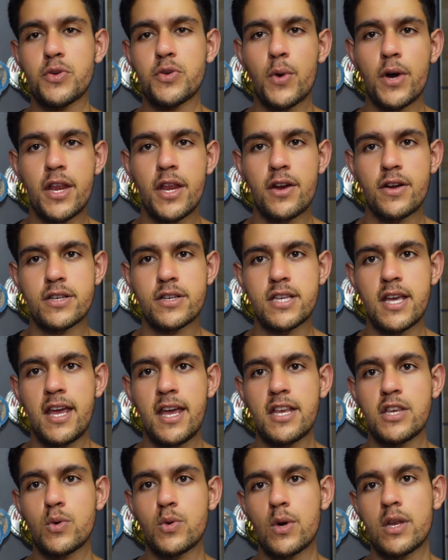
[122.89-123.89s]

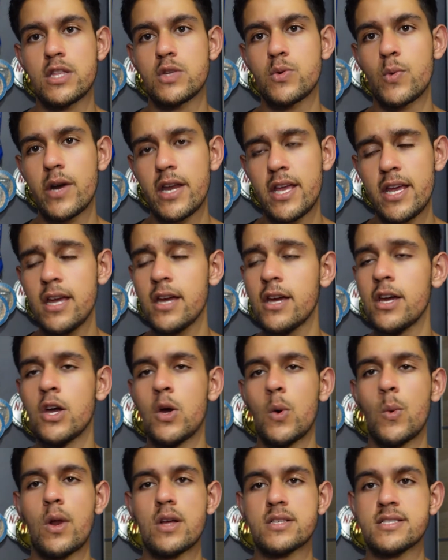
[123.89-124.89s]
2019, 2020,
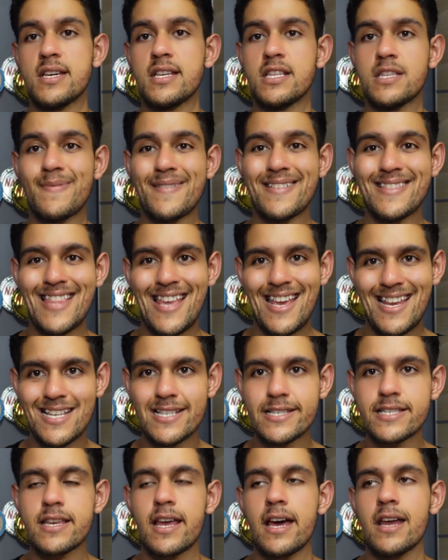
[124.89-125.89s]
when I was getting to my
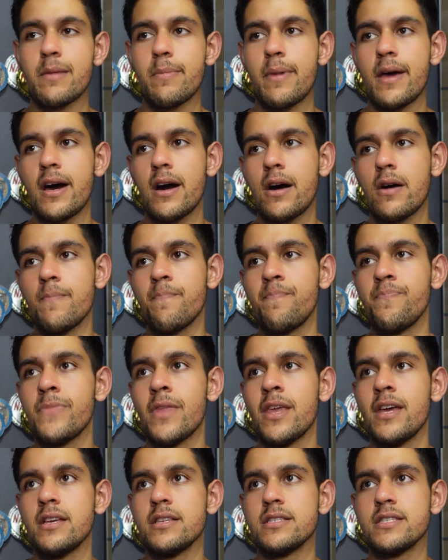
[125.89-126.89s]
leanest at about
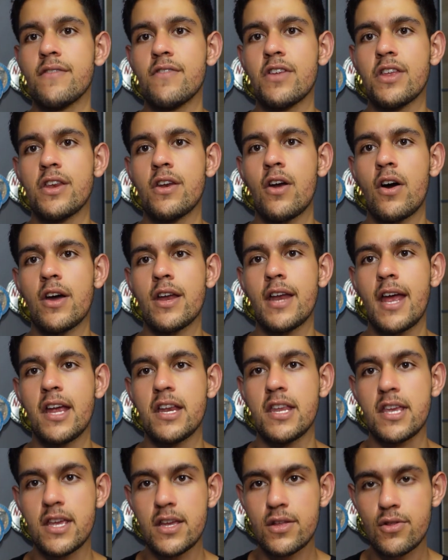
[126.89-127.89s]
79,
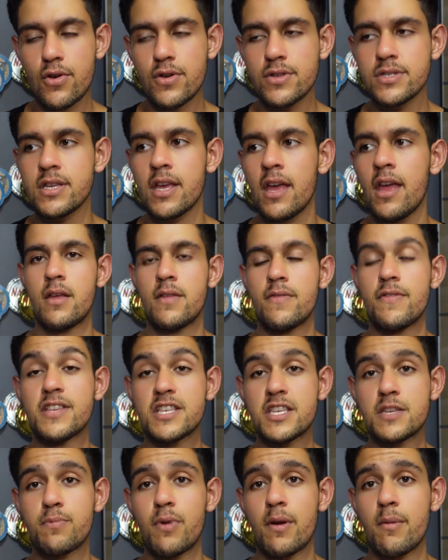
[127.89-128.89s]
80 kilos, this
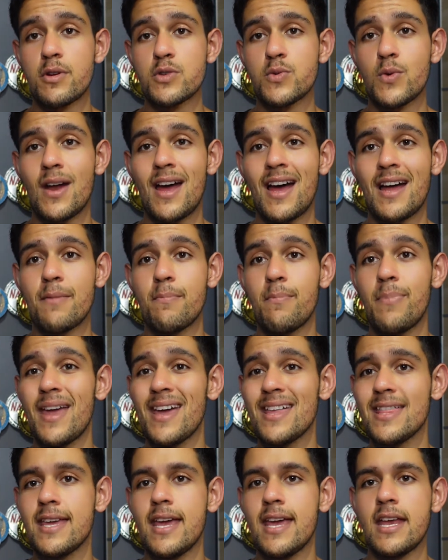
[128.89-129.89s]
is pretty much where I had
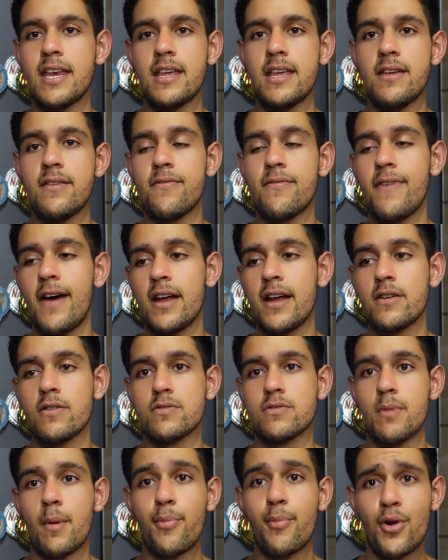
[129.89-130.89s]
barely any fat
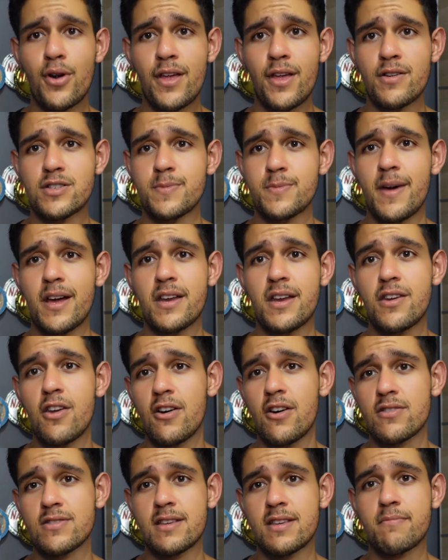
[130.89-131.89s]
on my body. I was about
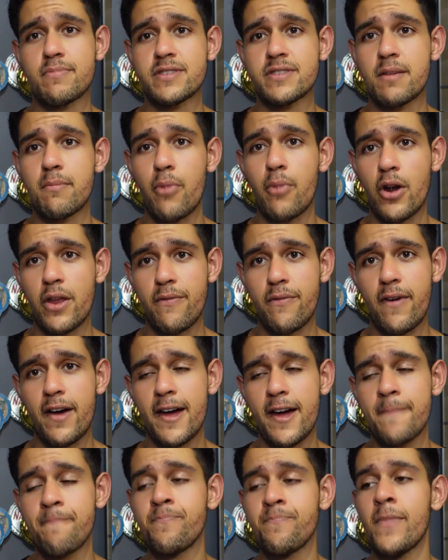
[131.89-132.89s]
9 or 10% body
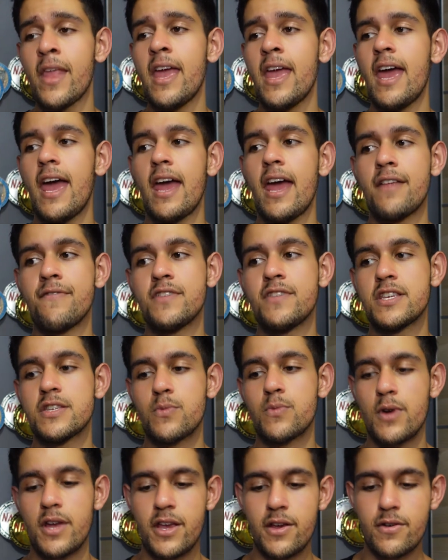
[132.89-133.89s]
fat, and this is
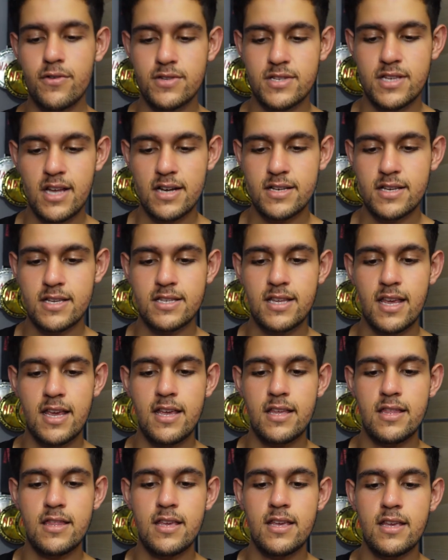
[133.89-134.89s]
where you could start to
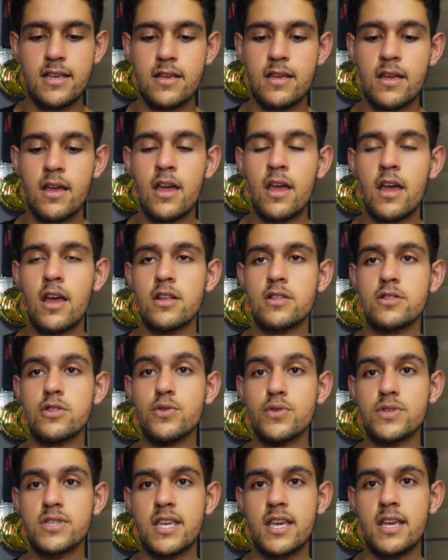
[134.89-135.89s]
see the
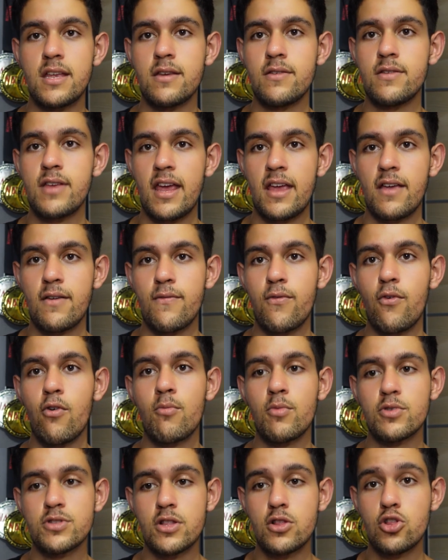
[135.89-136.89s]
loose skin taking
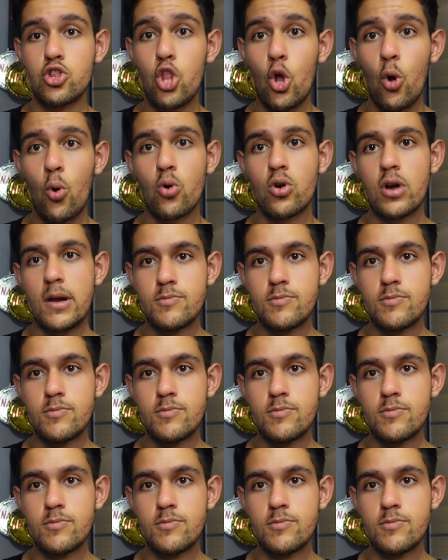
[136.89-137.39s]
form on the lower